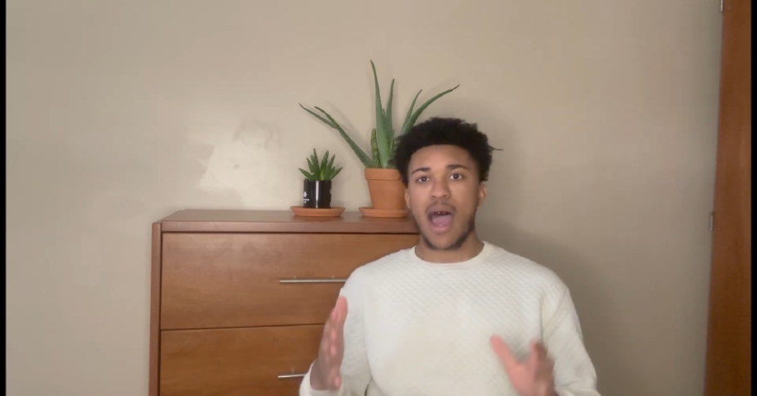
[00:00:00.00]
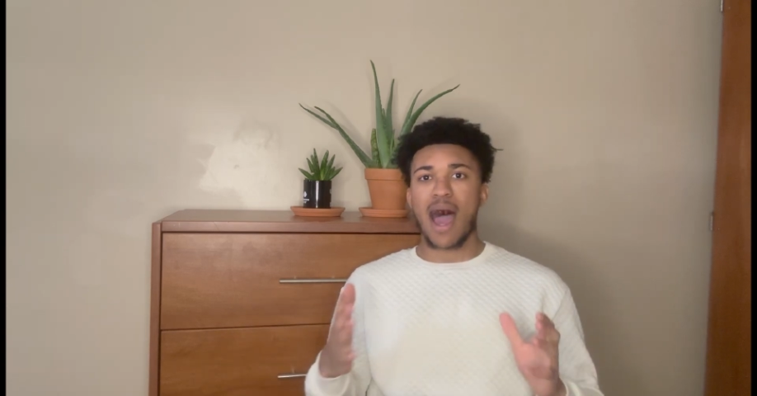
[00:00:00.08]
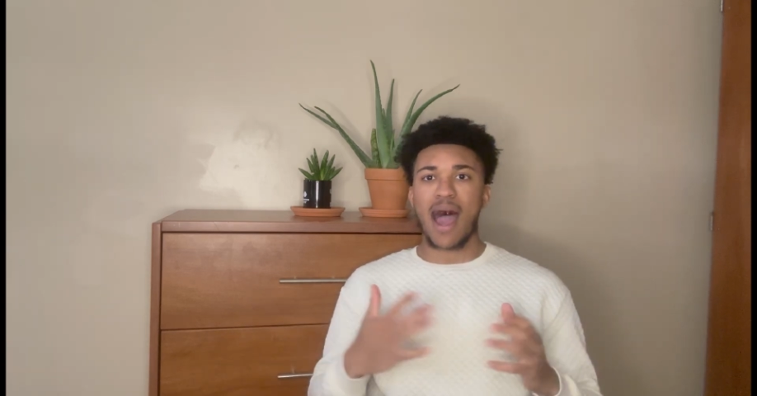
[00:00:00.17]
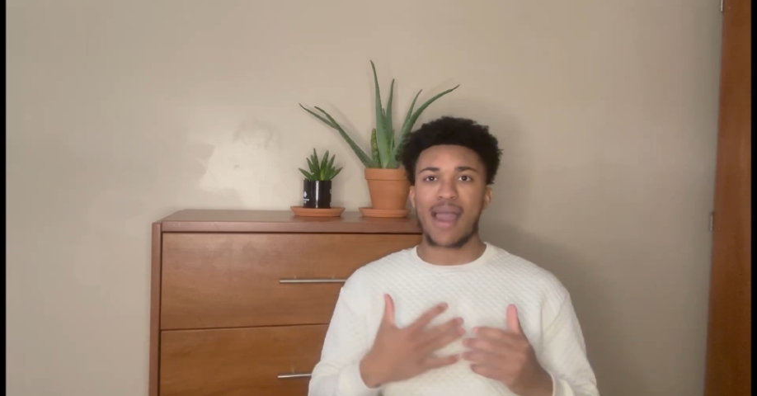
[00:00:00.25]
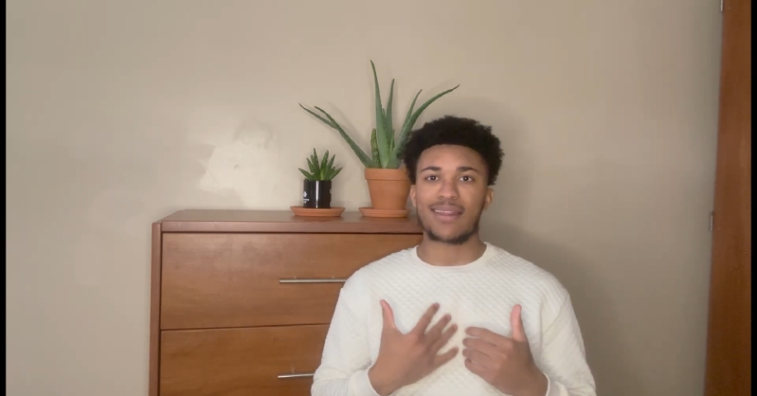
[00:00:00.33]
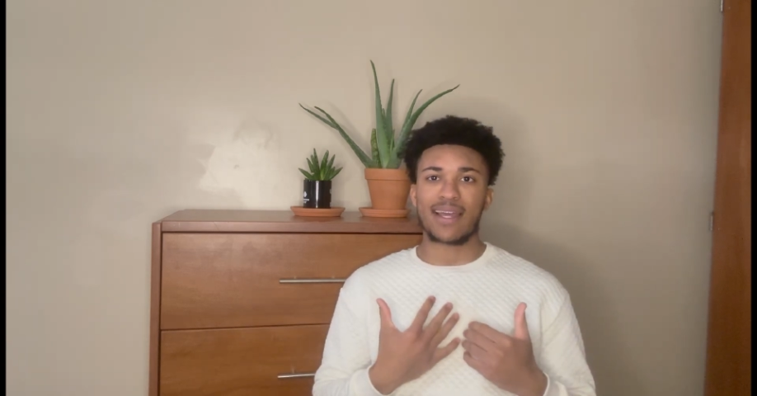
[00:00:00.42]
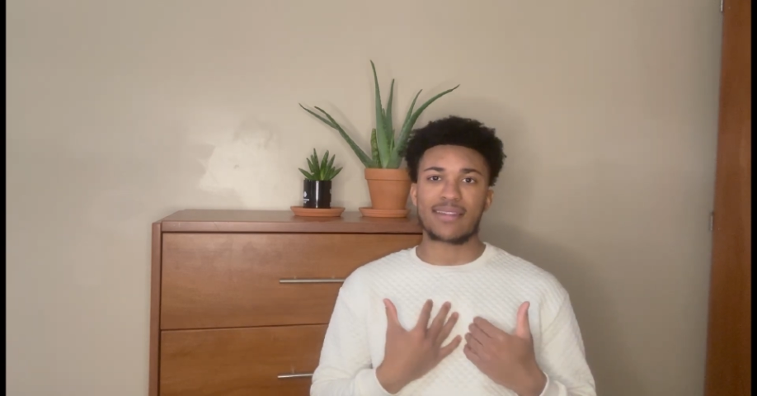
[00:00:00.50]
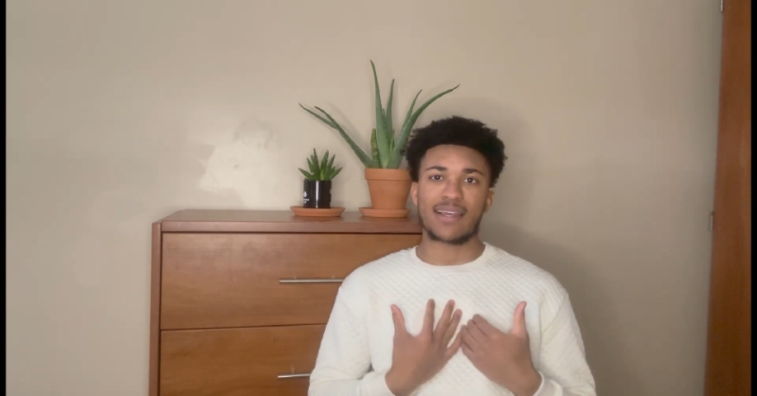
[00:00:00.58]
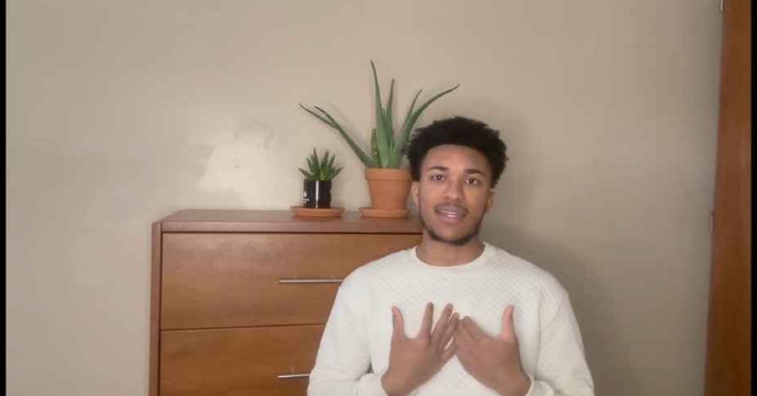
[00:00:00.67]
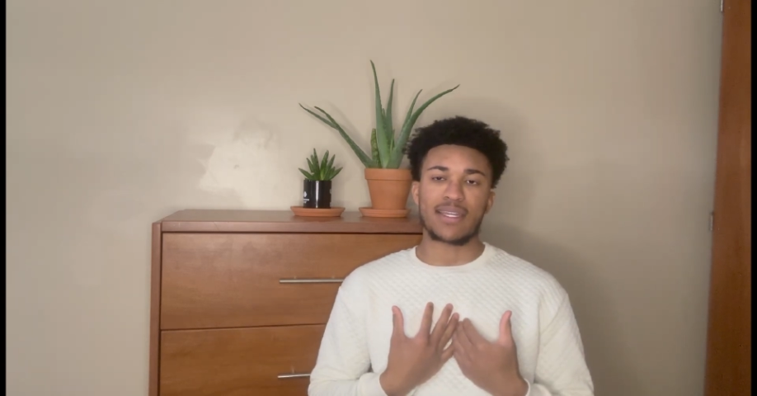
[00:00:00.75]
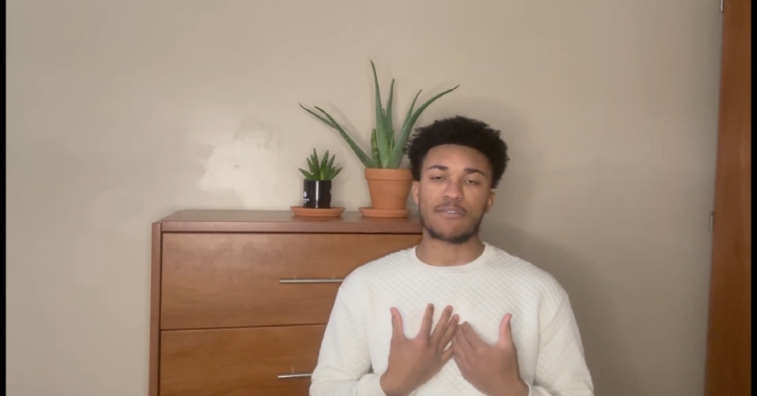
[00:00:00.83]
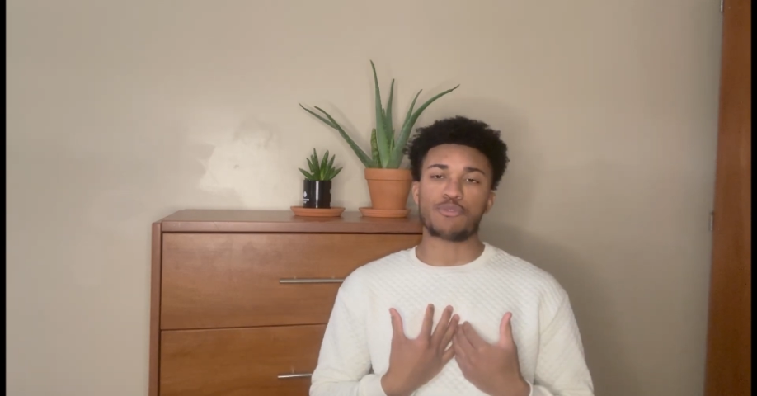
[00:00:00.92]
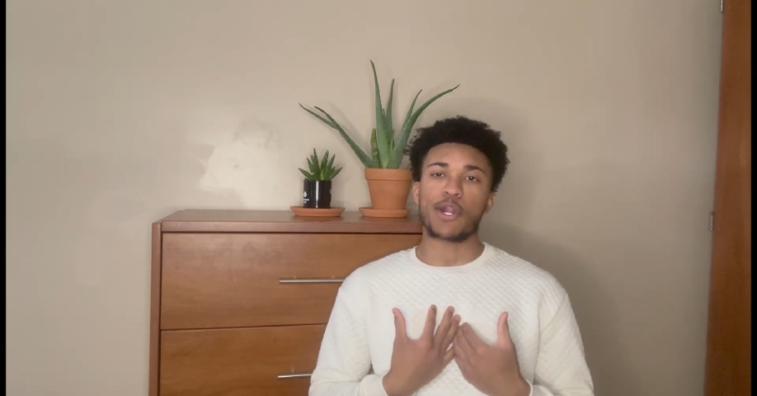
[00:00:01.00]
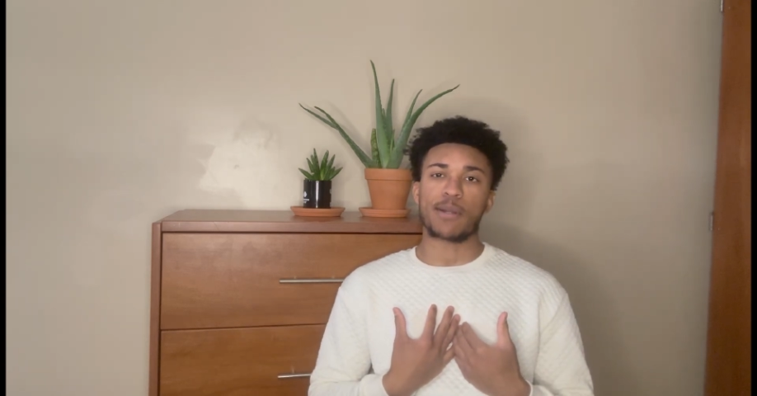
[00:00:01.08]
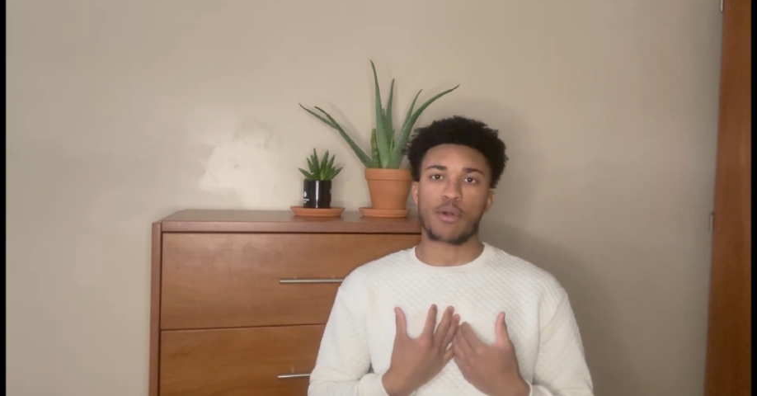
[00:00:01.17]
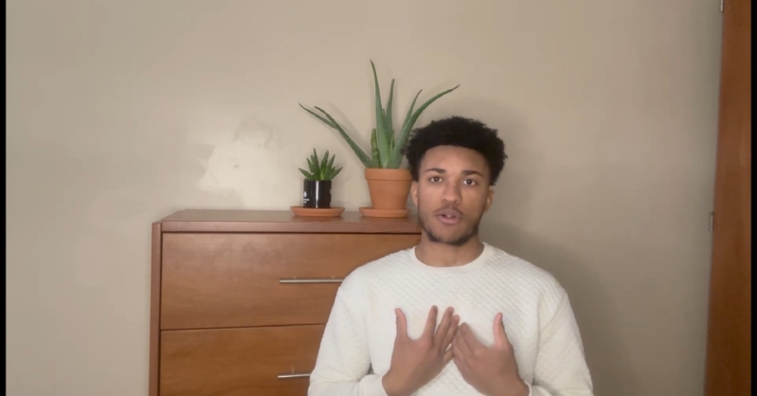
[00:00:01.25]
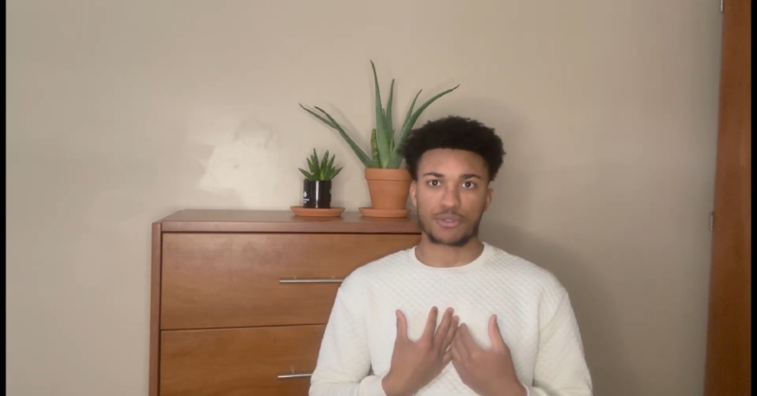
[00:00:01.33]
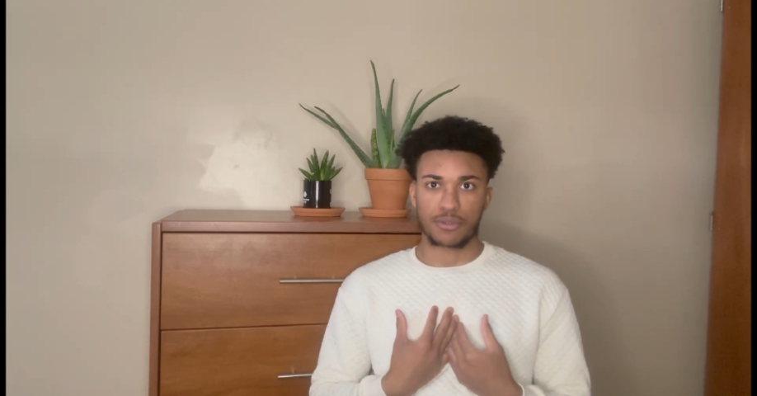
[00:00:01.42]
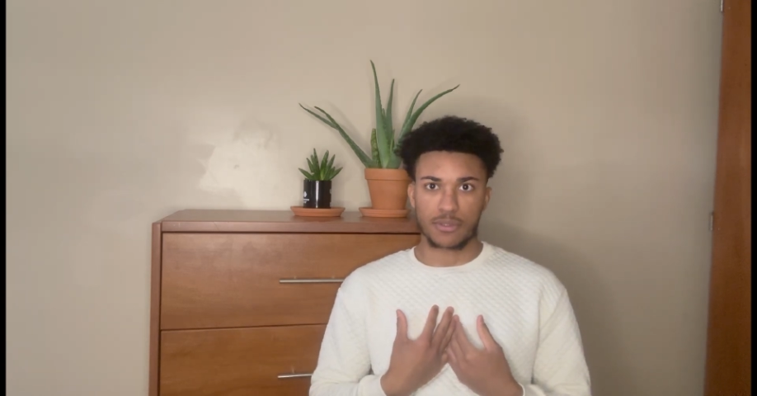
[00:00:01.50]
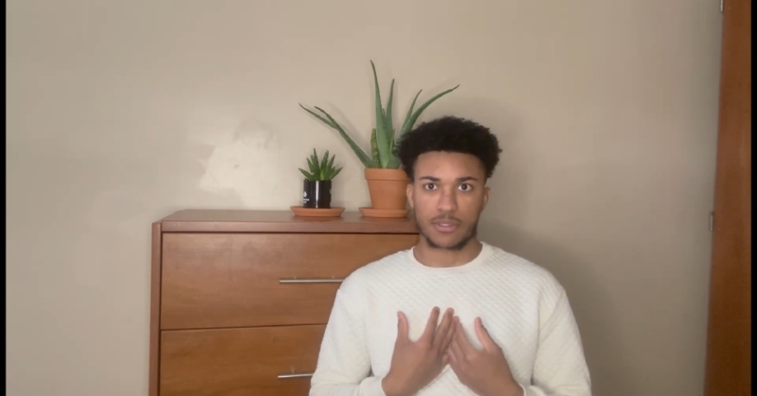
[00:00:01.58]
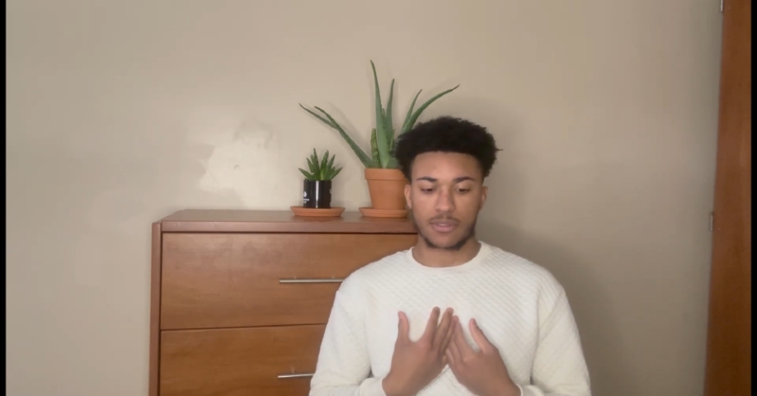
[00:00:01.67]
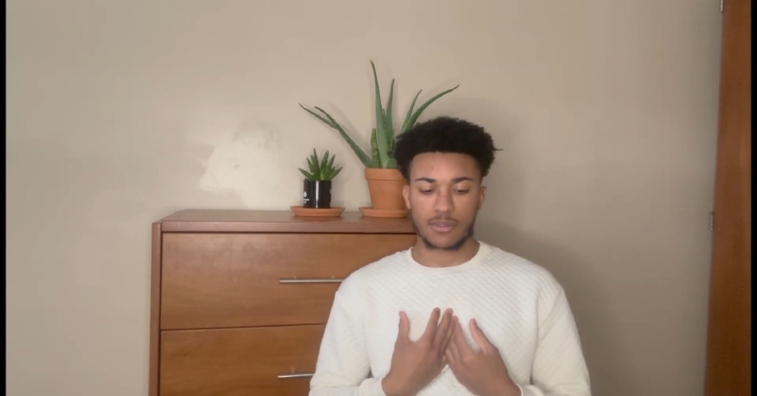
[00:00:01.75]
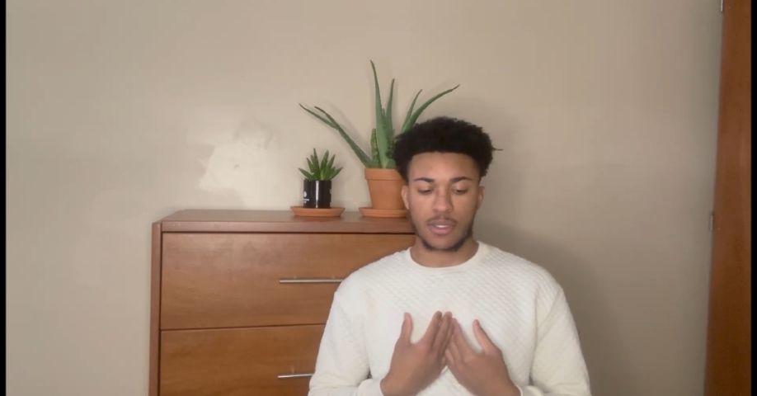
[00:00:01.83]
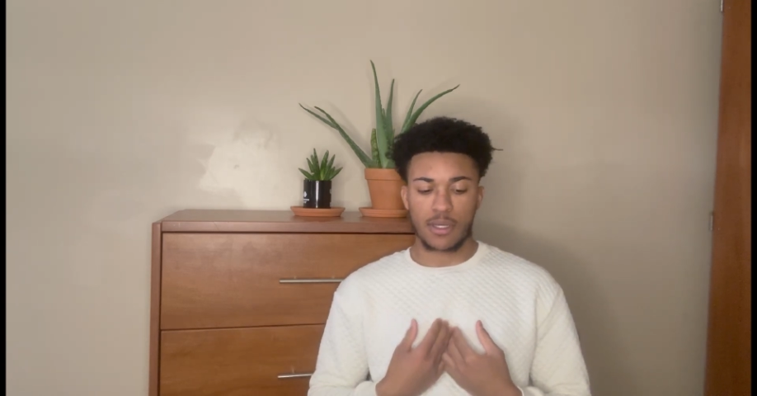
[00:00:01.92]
I like the idea of trading partials.